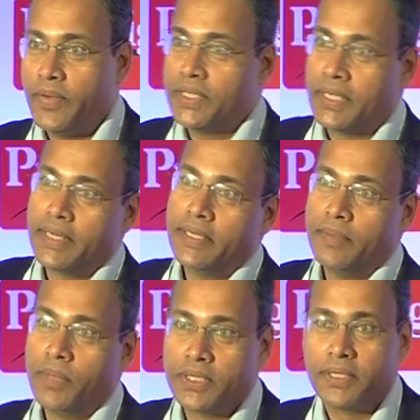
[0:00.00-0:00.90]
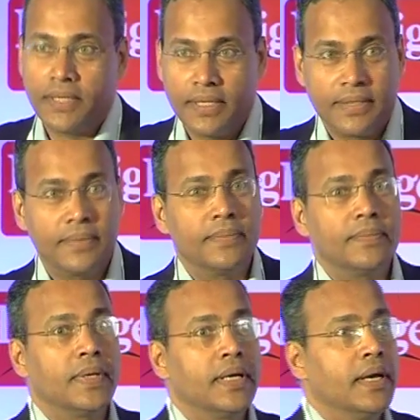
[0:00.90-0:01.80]
we started it much earlier.
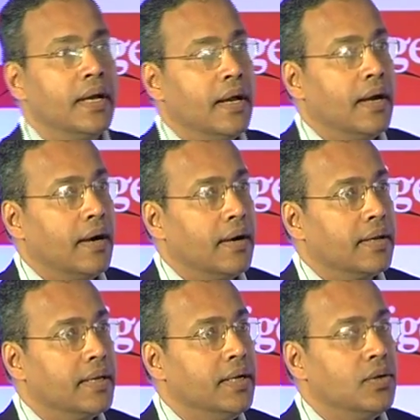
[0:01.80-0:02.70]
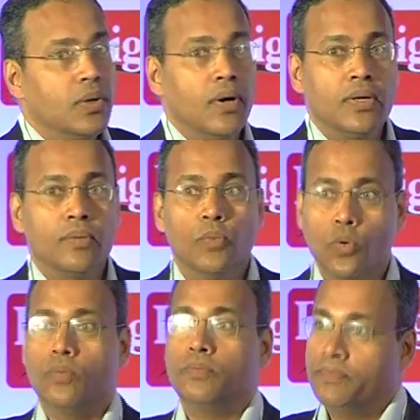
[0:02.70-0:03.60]
He took out a
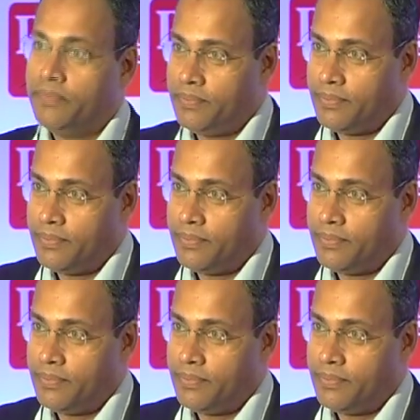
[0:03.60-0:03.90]
broom